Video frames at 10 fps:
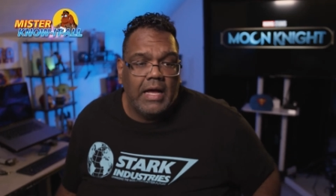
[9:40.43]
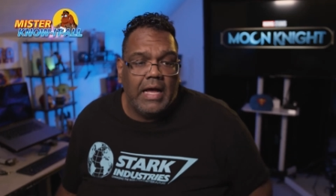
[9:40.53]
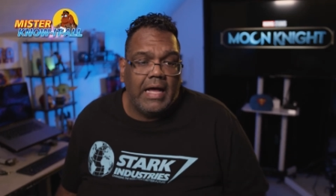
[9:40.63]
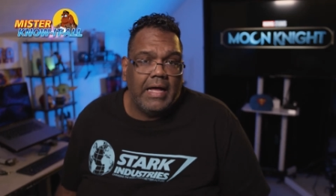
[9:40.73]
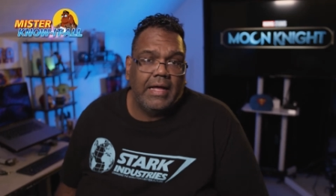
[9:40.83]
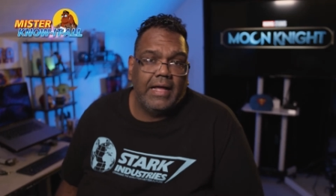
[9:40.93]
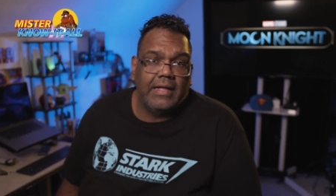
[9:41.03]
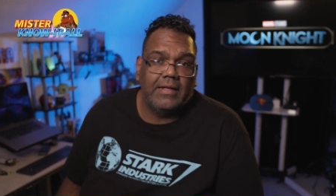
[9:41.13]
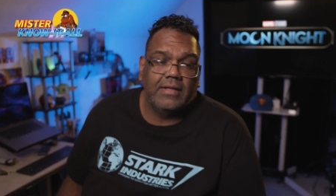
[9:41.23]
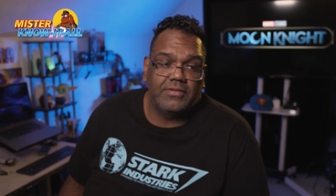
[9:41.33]

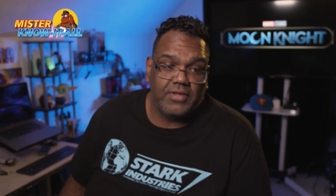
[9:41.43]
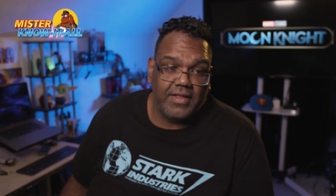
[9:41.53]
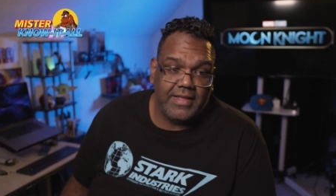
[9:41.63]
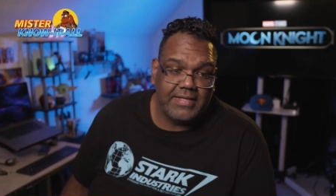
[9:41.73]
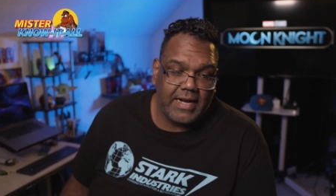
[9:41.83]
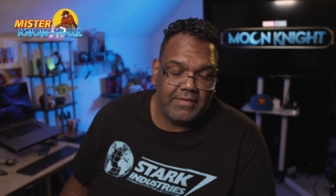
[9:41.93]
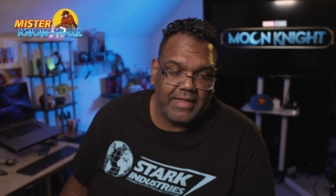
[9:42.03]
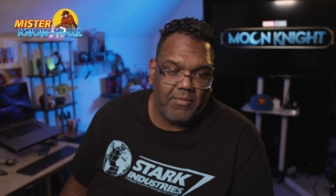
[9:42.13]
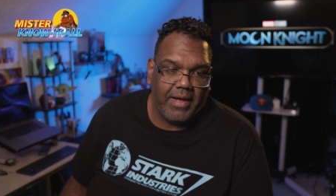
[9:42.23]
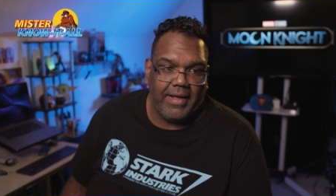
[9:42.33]
So then they set out
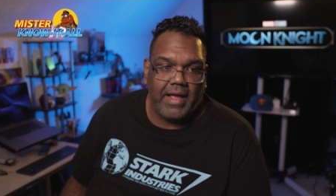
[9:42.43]
that way.